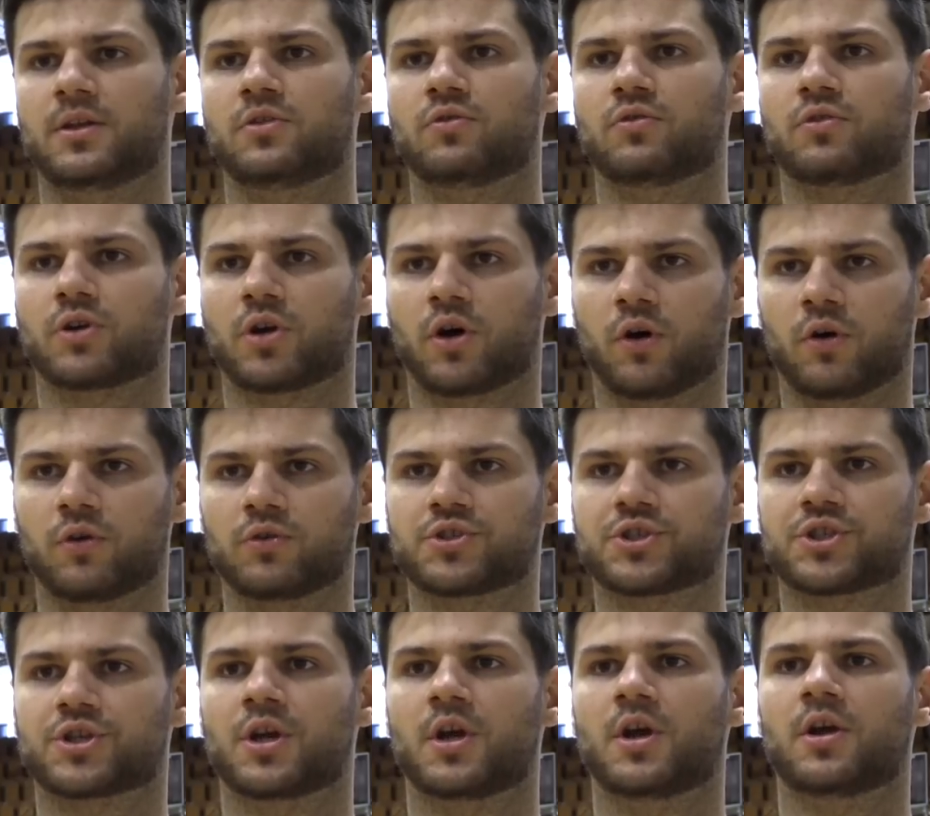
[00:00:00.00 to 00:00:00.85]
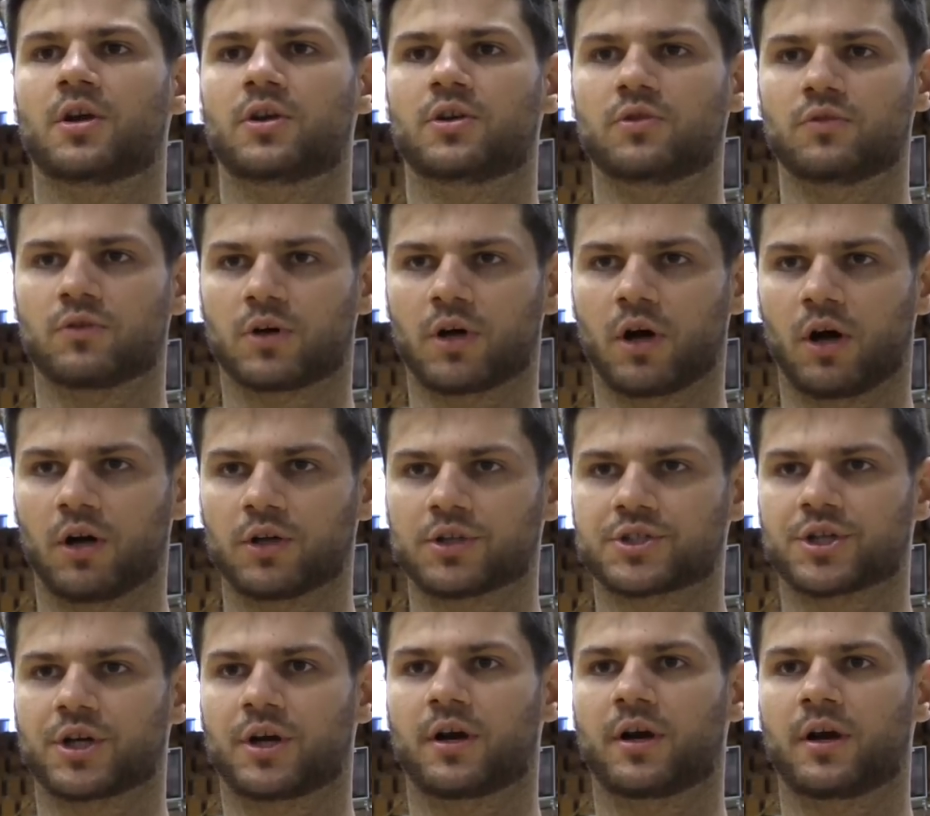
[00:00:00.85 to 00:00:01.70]
new coach, new
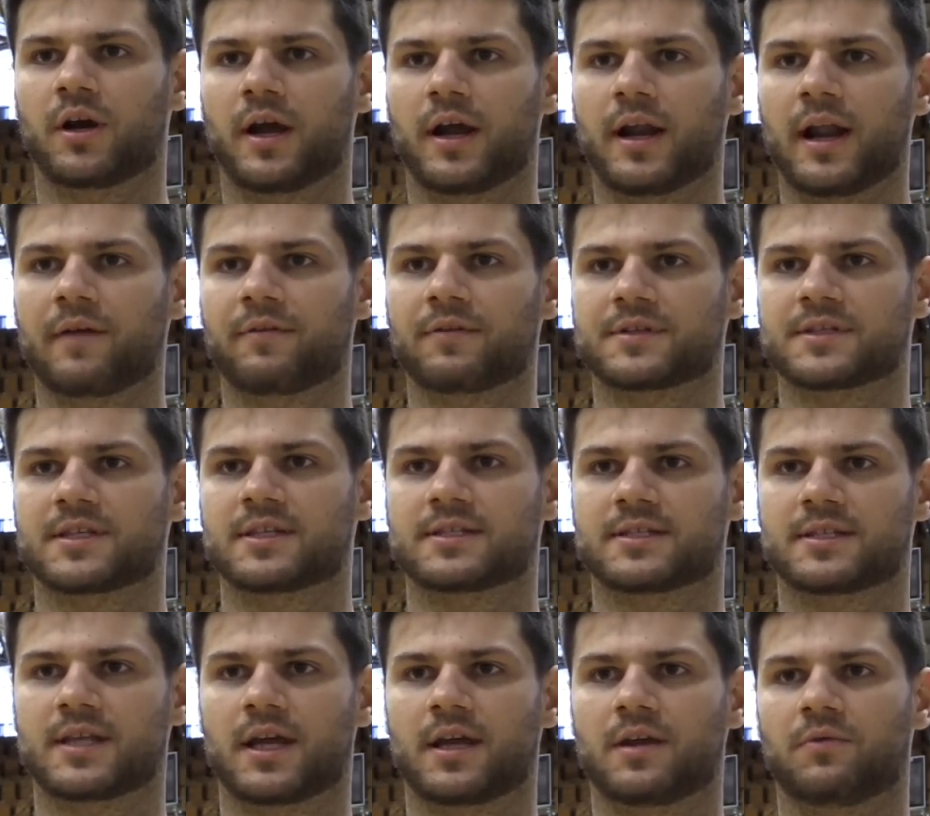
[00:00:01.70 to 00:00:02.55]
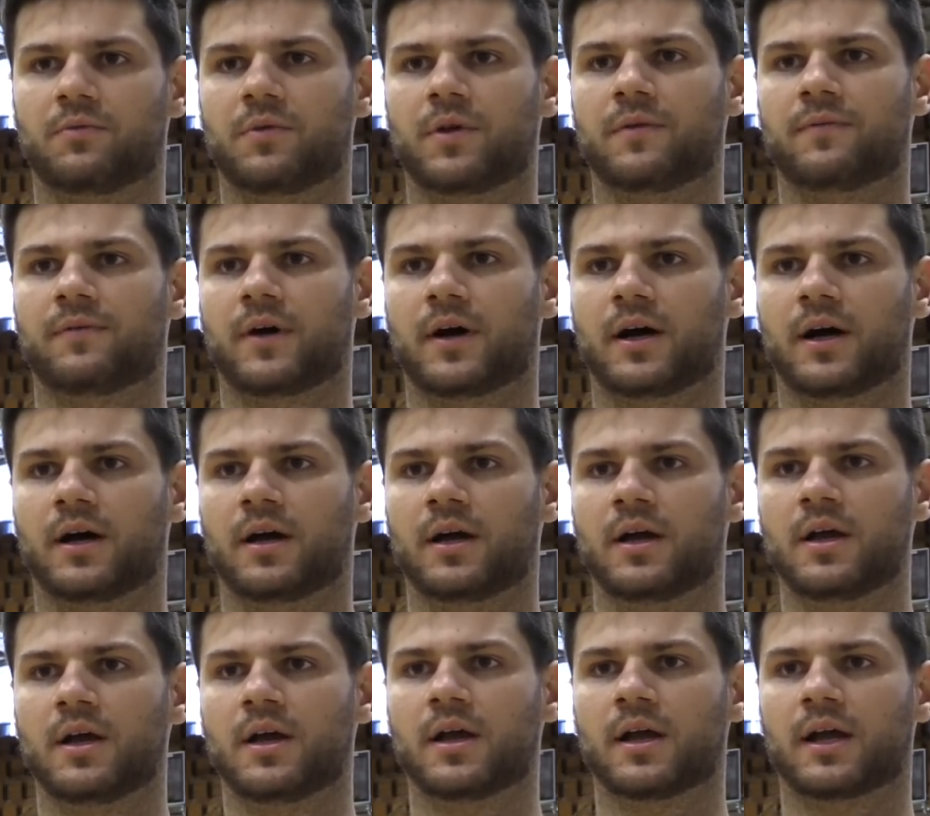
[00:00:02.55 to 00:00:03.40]
culture. And ever since then, we've uh,
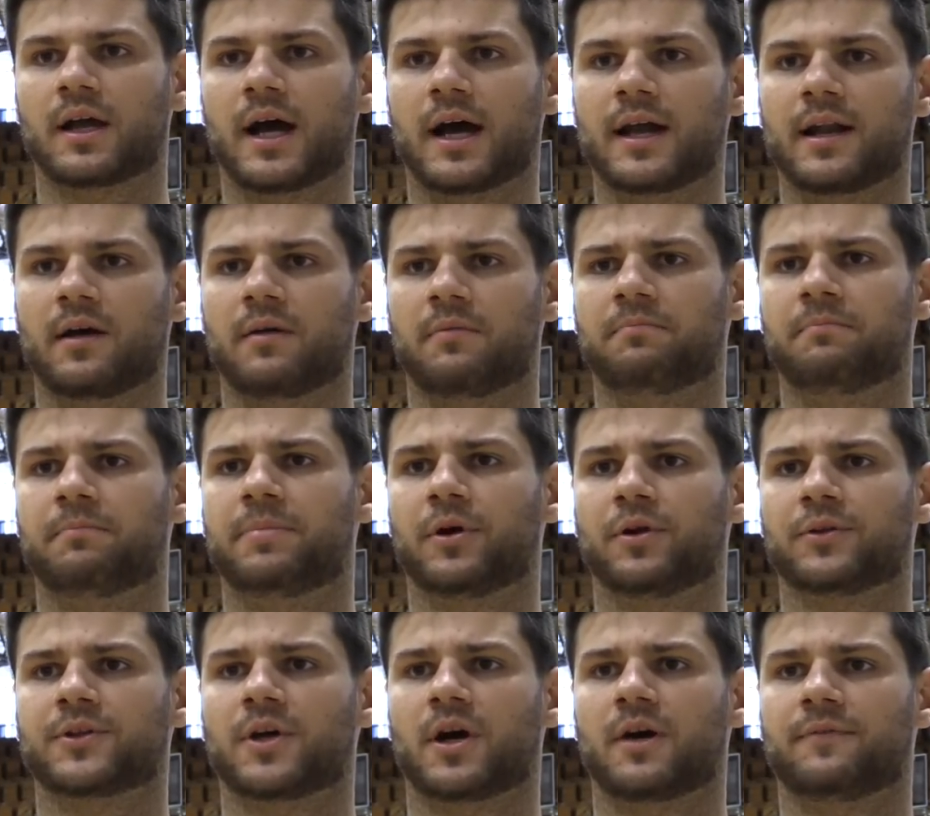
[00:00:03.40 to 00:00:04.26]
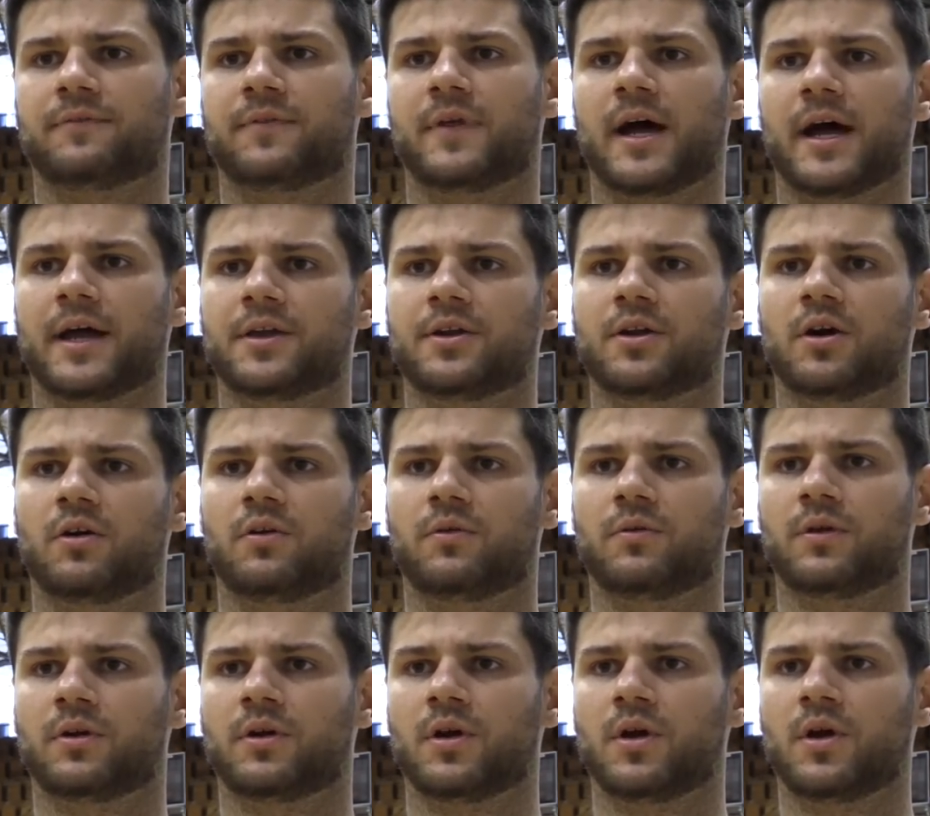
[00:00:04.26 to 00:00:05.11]
kind of built off that. You
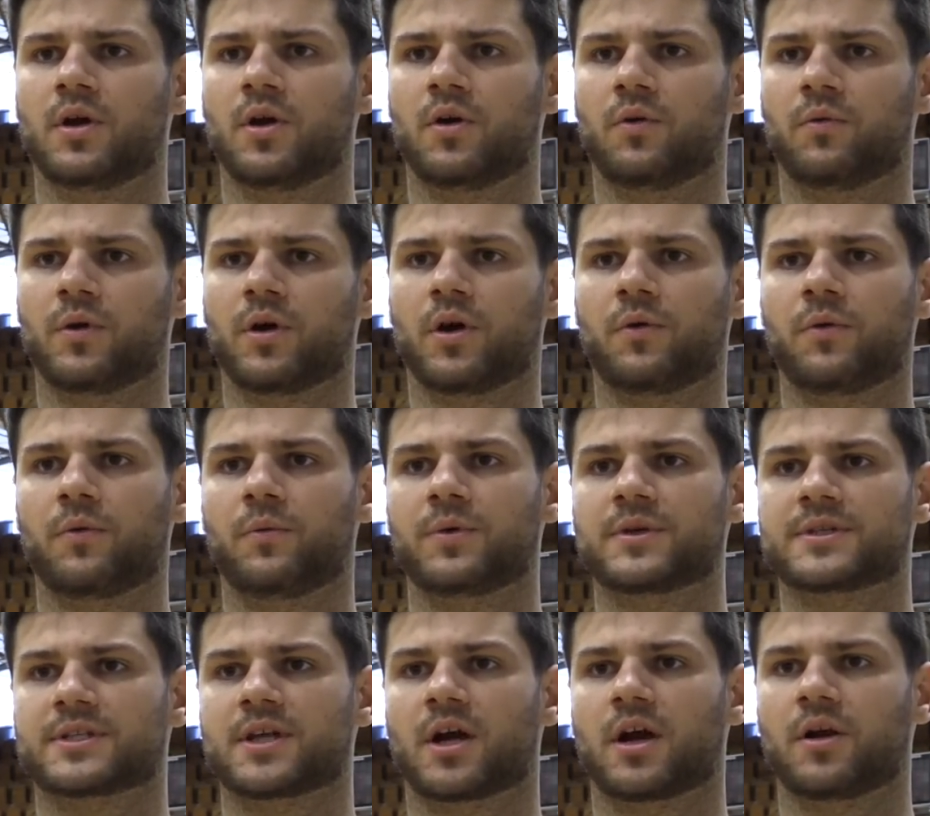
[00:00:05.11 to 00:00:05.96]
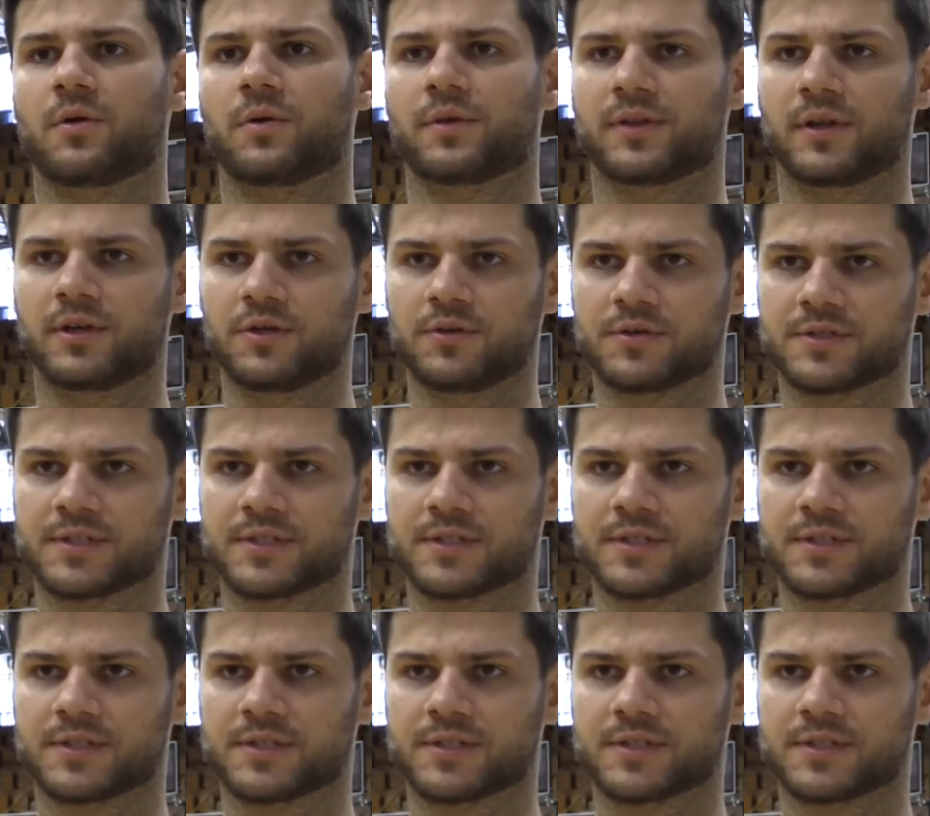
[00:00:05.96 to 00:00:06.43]
know, we, we, started with a new